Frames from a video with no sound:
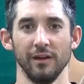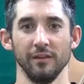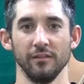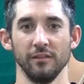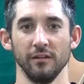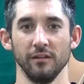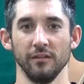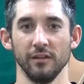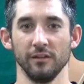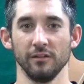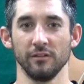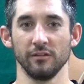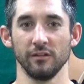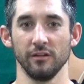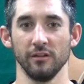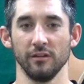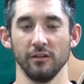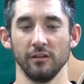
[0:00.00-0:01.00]
I think
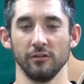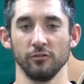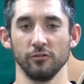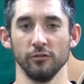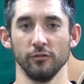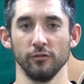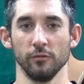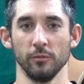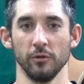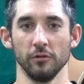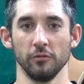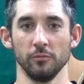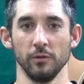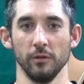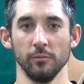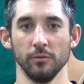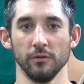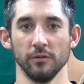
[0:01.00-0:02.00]
that's true for most
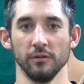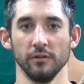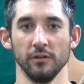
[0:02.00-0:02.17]
people.